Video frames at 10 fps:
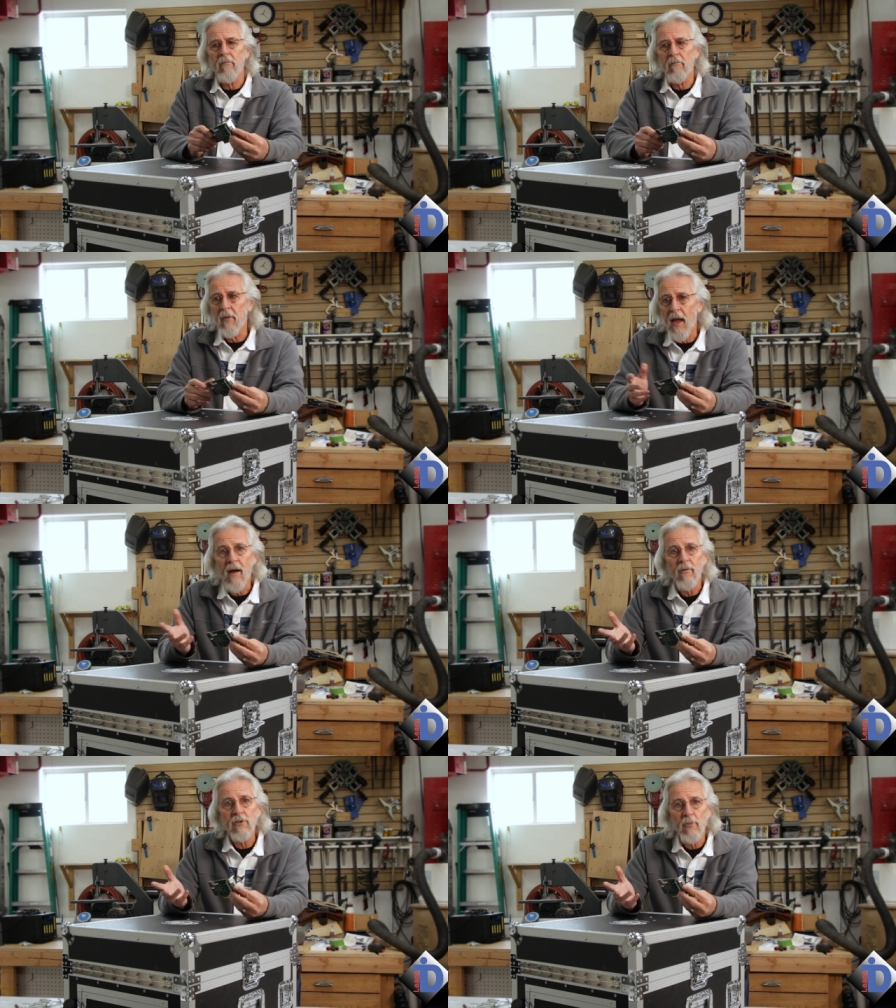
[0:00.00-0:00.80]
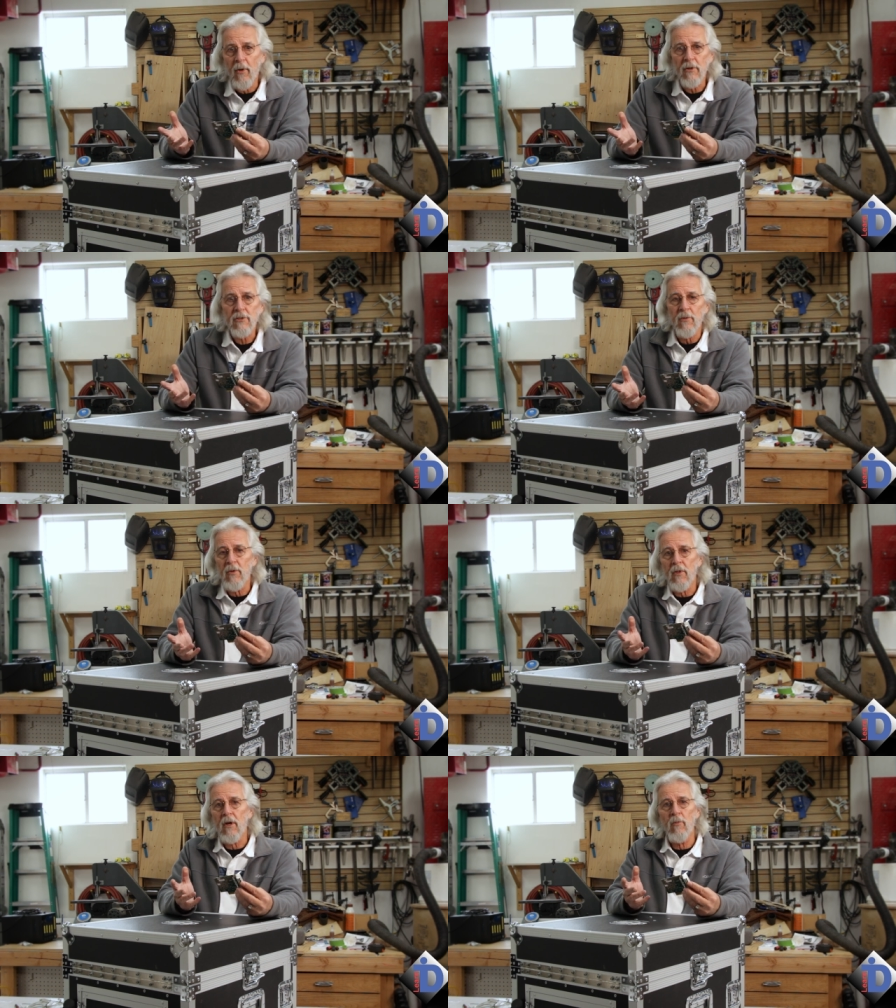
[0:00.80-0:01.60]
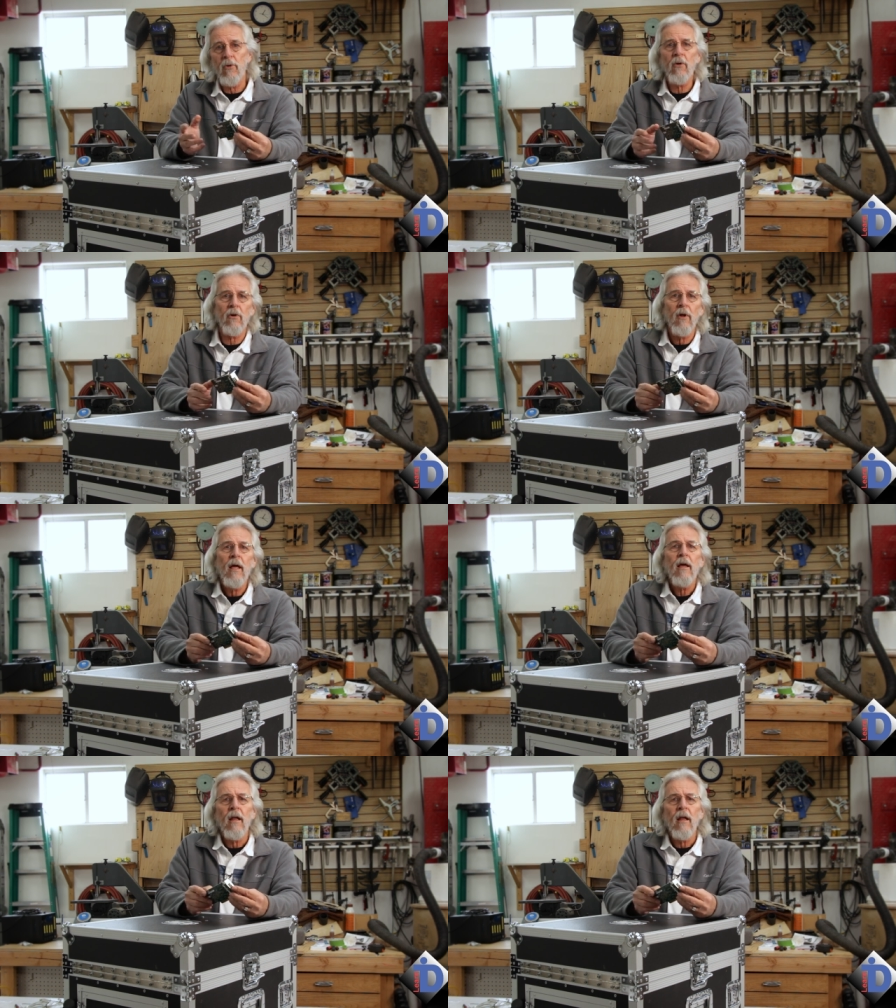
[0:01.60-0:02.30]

the average person with a computer.